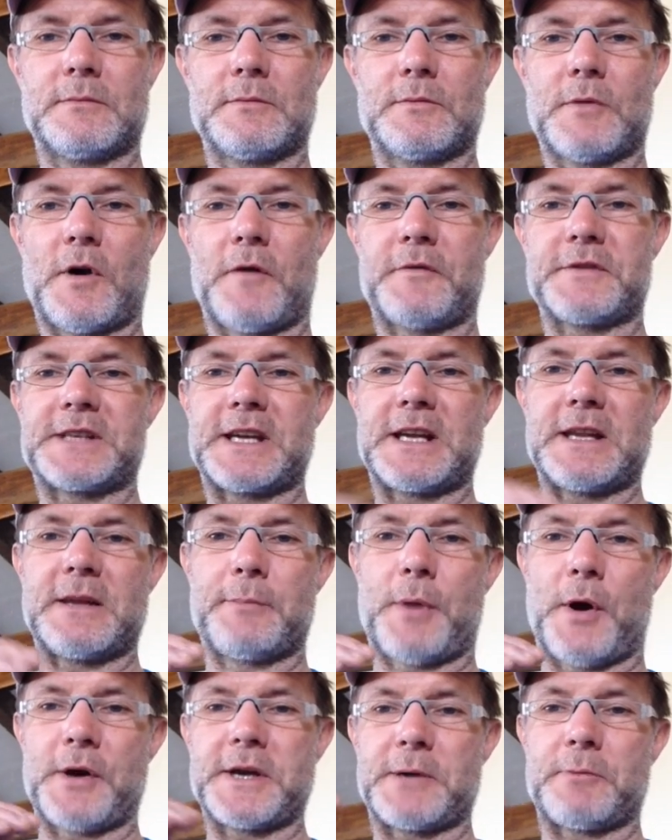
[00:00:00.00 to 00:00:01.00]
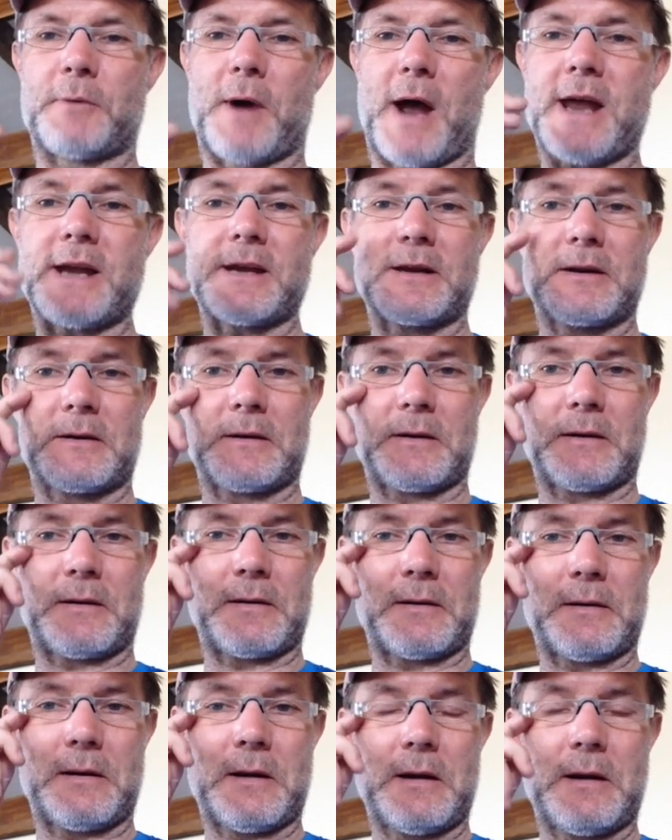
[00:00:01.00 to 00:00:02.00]
obviously in the body weight,
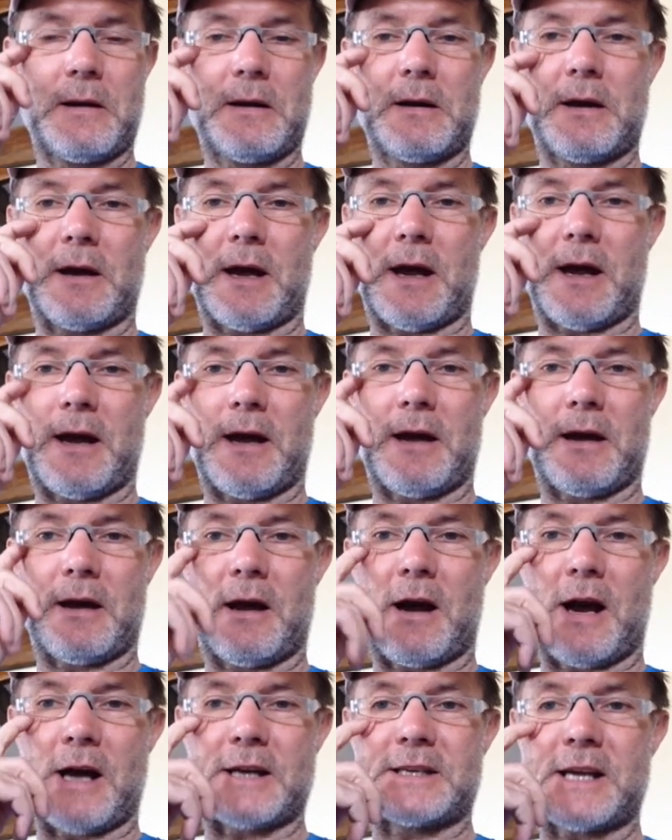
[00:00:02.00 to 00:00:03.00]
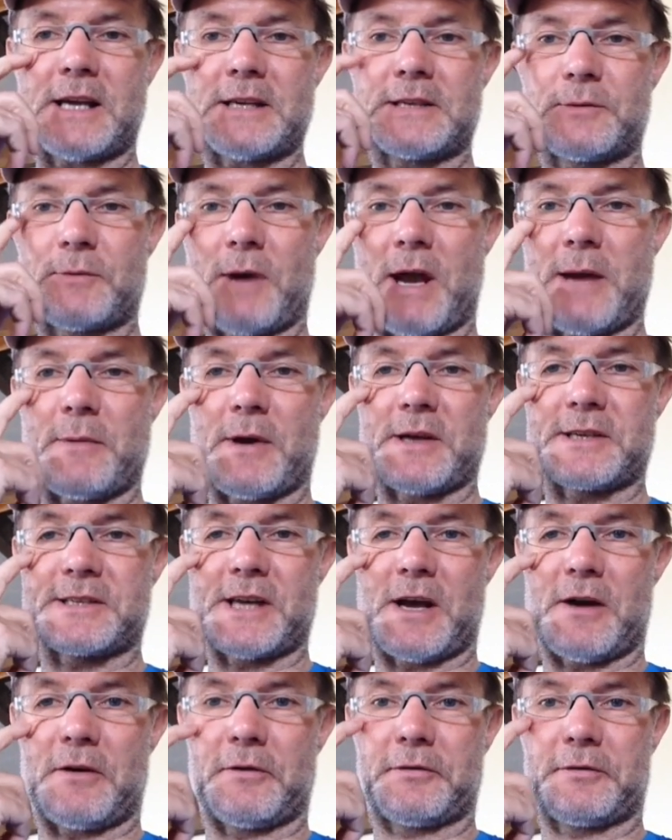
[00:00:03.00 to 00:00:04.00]
I tend to weigh
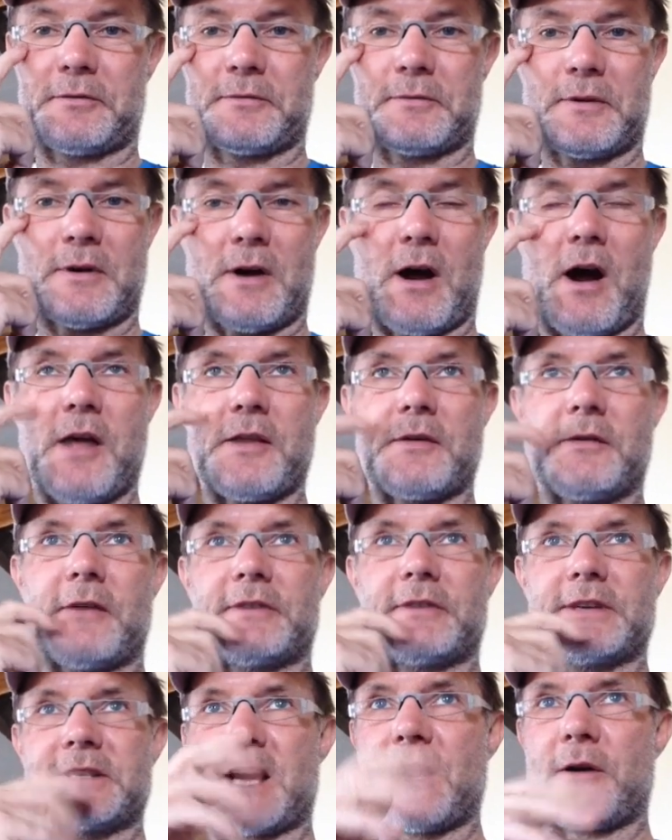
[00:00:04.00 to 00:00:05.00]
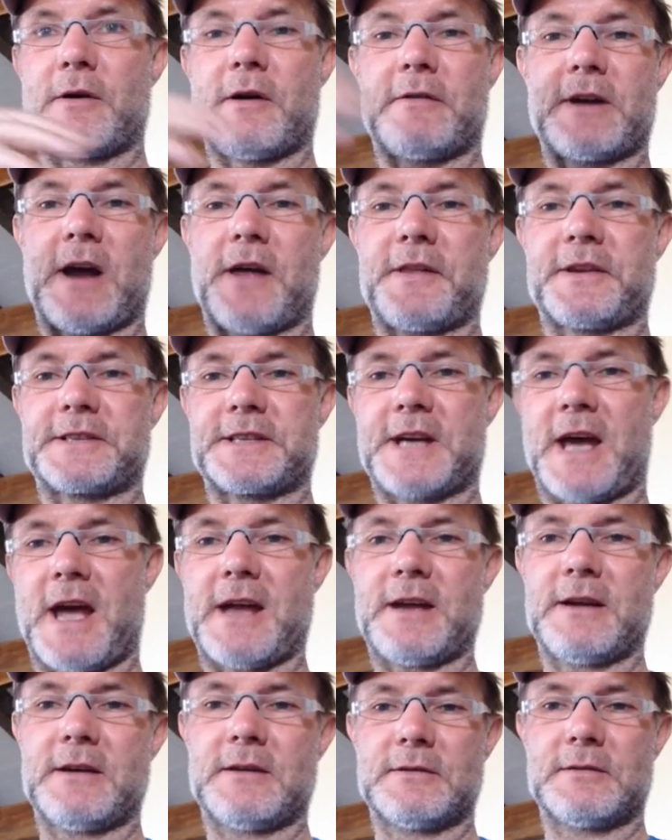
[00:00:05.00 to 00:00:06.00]
myself either every day or every other
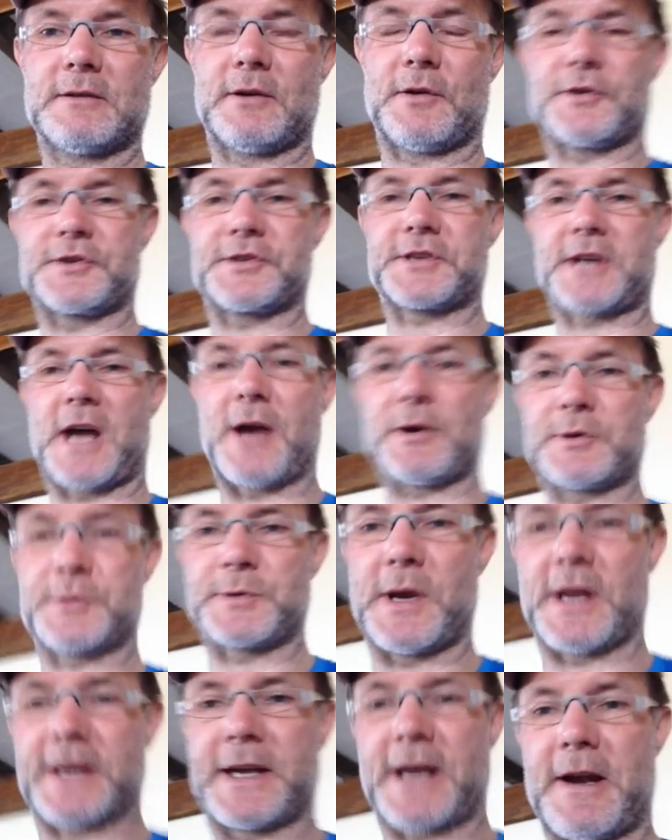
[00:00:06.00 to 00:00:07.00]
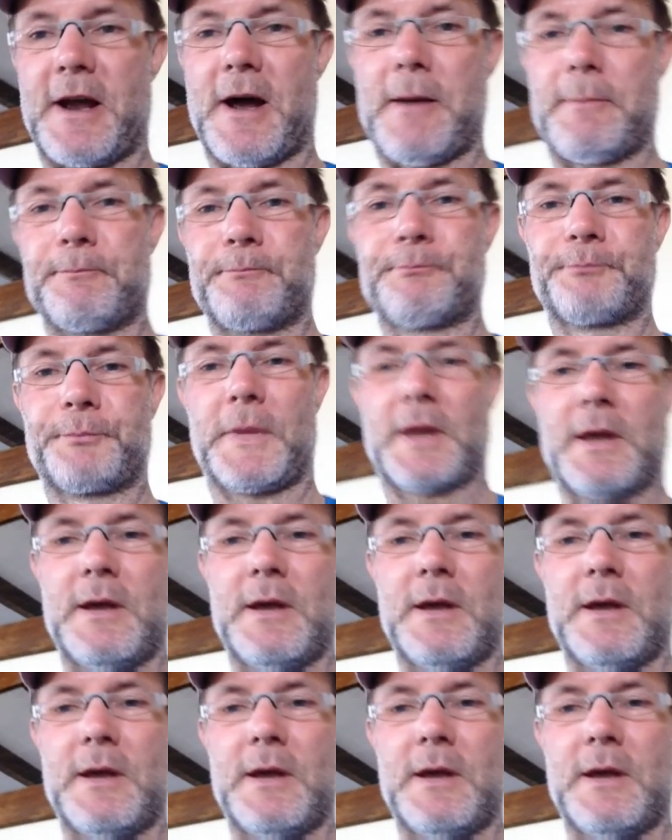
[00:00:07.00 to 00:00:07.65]
day on the scales when I get up.